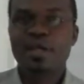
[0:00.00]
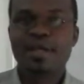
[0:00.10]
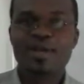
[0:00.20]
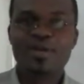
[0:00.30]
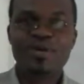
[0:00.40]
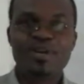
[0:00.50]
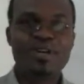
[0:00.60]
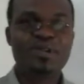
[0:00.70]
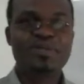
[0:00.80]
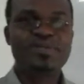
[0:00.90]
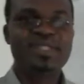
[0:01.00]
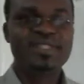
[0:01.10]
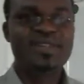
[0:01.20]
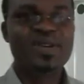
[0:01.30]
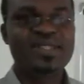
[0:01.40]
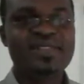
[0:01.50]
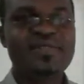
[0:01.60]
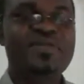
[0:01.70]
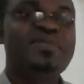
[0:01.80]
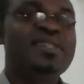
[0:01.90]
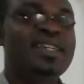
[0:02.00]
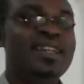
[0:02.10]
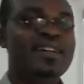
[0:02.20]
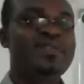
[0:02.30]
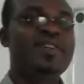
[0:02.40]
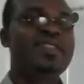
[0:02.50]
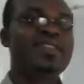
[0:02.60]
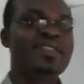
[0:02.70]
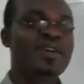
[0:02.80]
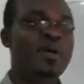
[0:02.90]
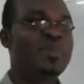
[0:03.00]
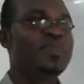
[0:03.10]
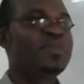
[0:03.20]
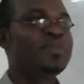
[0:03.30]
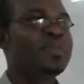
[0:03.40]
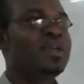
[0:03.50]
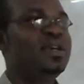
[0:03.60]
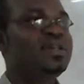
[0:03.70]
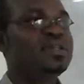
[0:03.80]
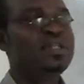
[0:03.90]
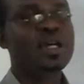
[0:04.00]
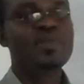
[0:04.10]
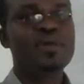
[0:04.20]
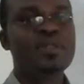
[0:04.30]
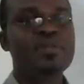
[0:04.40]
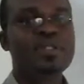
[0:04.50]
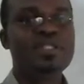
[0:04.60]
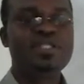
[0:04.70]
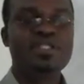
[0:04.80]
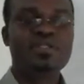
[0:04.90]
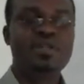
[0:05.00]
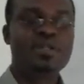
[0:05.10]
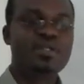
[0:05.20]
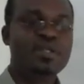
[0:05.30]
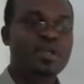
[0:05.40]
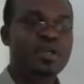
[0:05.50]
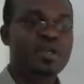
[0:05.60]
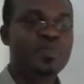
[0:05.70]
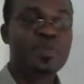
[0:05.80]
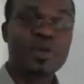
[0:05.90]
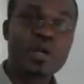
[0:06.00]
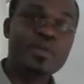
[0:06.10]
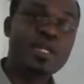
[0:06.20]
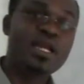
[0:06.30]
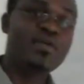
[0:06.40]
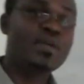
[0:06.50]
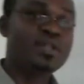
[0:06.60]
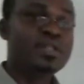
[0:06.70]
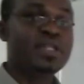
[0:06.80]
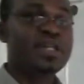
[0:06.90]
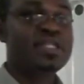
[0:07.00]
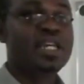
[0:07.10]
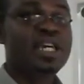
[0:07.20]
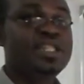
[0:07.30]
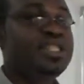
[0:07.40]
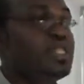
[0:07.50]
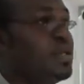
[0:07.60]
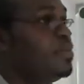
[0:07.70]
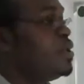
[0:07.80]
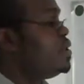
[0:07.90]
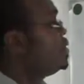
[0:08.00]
Hello, welcome. This is Austin from Tclassified.com. Today I'm going to be teaching us a programming language known as HTML.